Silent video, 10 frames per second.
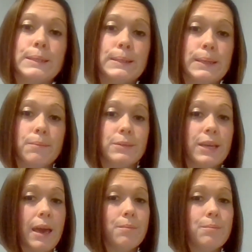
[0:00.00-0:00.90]

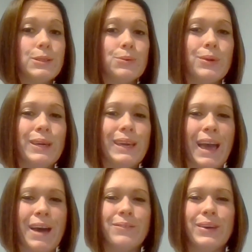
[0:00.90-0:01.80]
Sometimes we
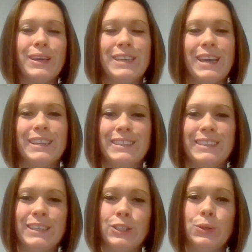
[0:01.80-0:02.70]
have a
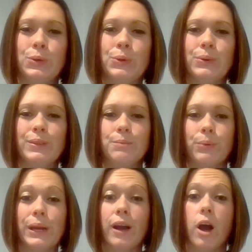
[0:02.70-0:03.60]
tendency to
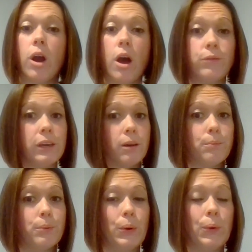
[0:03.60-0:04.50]
bring a coffee cup